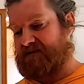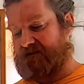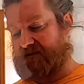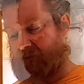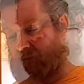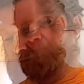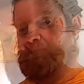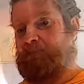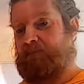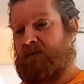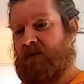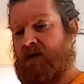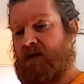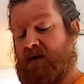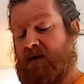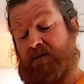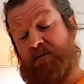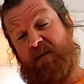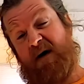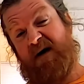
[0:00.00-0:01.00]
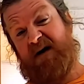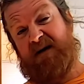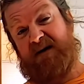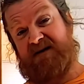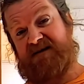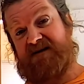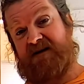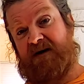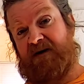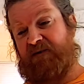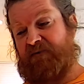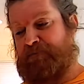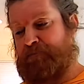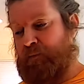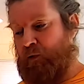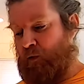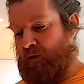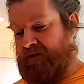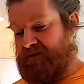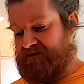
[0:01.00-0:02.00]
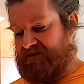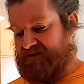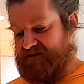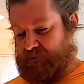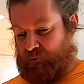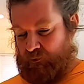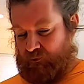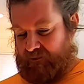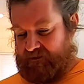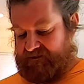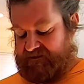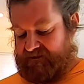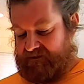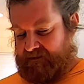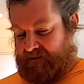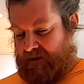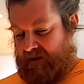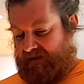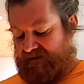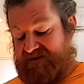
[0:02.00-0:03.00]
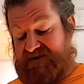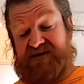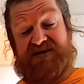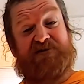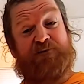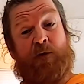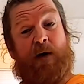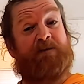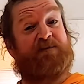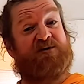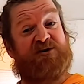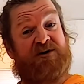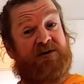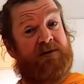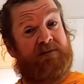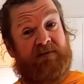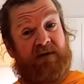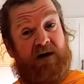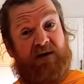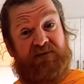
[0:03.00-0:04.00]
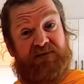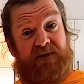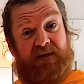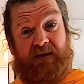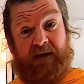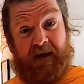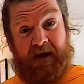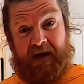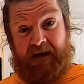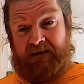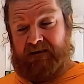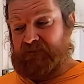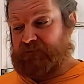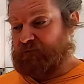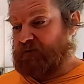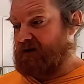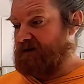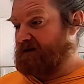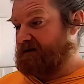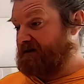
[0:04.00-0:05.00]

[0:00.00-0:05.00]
So mining is kind of point source disruption of the land, right?